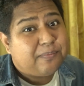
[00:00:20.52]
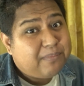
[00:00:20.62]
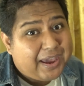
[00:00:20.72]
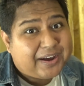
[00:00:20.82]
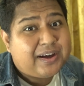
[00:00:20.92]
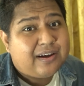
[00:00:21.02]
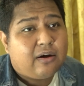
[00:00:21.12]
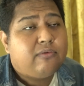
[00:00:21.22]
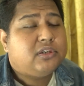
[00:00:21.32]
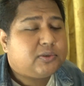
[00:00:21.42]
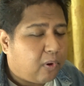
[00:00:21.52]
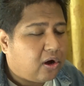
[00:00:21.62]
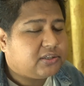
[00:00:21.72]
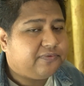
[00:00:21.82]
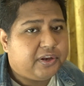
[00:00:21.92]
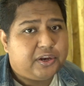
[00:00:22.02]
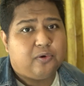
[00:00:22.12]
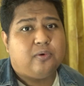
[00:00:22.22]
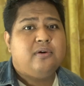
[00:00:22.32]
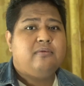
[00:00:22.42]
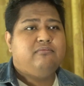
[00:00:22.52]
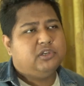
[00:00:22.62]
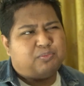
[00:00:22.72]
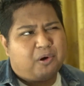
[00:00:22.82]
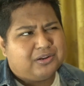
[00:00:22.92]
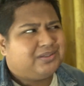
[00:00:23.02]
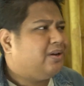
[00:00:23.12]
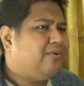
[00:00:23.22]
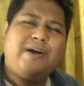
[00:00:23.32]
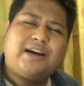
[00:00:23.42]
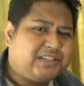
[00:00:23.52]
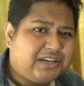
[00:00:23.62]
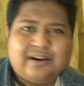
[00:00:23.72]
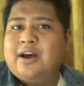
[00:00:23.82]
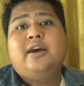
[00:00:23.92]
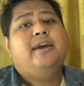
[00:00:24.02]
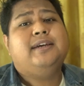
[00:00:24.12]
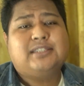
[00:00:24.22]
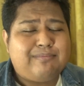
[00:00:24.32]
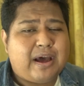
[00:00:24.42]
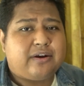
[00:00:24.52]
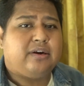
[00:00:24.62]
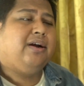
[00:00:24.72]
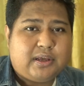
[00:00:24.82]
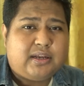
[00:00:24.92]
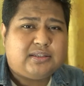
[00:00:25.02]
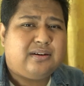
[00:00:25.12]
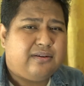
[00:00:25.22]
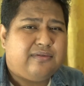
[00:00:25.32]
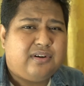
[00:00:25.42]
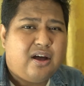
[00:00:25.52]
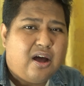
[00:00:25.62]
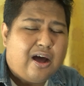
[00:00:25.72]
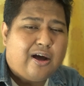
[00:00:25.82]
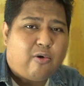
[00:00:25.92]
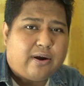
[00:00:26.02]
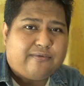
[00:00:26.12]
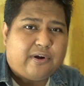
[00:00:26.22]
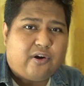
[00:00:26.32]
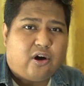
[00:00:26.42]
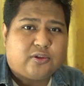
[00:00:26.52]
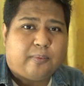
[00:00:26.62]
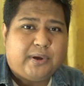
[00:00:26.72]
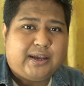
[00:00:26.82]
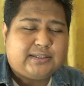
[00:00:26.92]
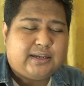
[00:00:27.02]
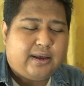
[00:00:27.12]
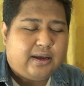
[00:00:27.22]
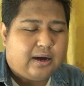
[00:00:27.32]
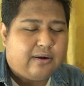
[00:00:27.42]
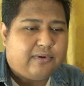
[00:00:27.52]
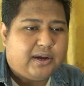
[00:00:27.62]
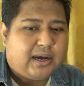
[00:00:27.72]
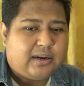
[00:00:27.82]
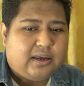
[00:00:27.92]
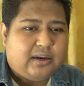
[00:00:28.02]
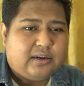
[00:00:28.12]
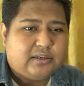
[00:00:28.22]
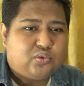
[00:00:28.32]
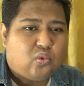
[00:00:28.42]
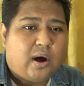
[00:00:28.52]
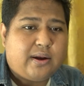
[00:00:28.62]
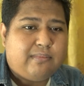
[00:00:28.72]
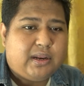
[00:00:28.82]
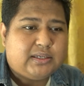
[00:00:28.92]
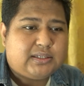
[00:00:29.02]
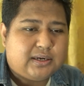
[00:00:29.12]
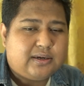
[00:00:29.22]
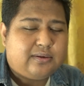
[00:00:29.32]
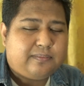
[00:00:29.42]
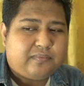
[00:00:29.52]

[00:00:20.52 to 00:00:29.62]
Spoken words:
to make a response video. Response, reaction, it doesn't matter. It is quite a very hot topic yesterday regarding this one minister,